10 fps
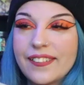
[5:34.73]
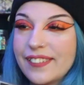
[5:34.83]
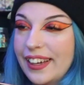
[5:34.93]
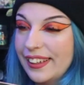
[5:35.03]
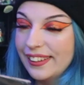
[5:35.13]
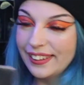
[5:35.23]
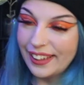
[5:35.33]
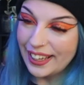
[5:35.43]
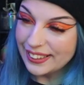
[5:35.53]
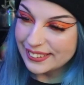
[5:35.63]
right,
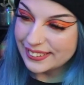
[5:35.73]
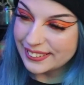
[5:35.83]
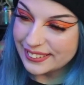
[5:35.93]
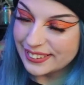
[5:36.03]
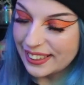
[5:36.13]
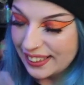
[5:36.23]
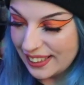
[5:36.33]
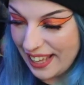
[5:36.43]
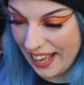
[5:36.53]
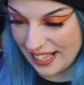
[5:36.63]
let's
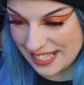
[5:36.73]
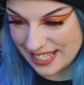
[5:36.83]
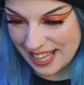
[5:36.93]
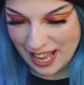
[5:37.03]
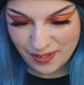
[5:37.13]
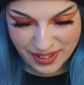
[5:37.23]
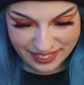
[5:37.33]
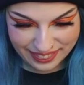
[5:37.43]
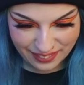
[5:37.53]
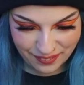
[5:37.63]

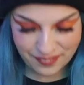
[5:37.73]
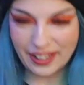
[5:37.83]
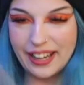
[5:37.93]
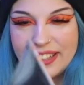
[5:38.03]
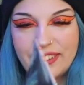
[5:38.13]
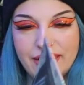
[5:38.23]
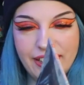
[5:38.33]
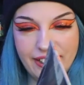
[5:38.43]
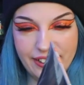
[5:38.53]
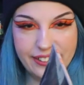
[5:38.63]
examine the vinyl
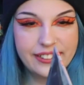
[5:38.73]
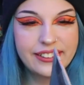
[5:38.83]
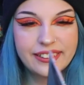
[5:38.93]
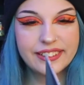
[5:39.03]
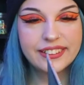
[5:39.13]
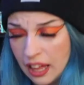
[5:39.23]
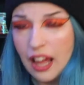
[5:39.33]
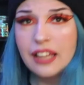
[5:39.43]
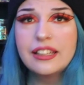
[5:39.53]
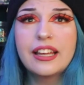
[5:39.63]
here.
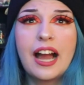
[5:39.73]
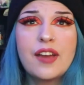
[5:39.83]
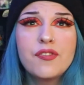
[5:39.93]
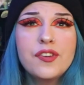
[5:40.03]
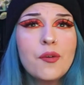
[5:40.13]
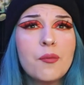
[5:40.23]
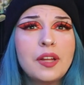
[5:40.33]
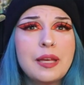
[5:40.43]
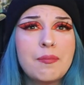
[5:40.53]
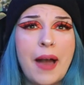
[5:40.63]
Like, I feel
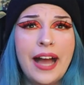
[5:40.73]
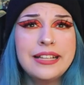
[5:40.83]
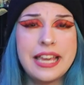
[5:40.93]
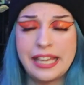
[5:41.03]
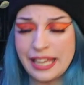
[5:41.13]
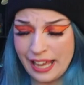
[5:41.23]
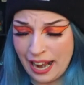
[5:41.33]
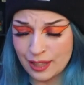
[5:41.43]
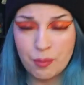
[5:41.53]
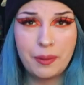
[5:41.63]
really bad taking it
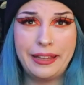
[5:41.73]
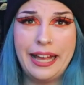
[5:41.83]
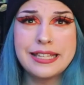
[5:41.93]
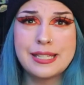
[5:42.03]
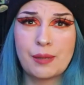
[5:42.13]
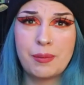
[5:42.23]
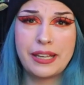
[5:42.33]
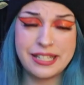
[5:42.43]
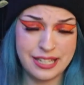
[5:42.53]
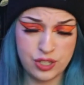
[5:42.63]
out of the plastic
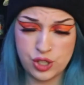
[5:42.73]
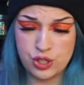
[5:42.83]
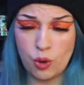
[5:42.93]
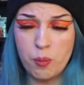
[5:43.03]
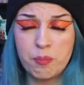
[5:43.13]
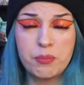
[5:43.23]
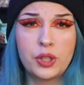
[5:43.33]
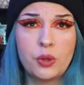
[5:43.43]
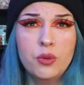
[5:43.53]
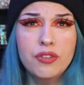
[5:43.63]
because it's so
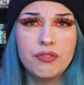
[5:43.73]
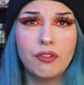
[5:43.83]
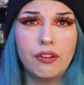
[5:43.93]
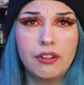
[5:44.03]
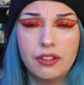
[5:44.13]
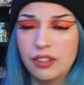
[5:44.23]
beautiful.